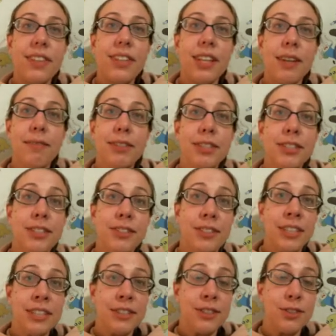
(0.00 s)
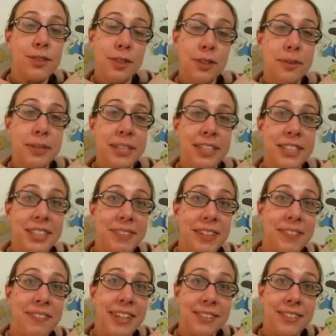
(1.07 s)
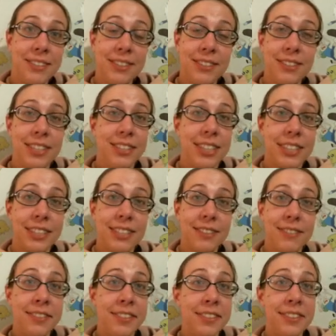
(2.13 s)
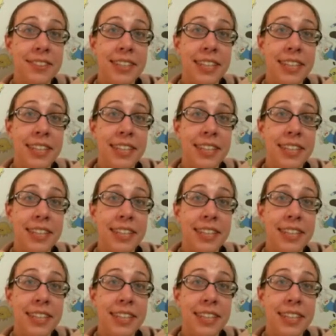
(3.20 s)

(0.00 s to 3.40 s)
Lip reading: I'm just using the scroll wheel on my mouse to adjust the view.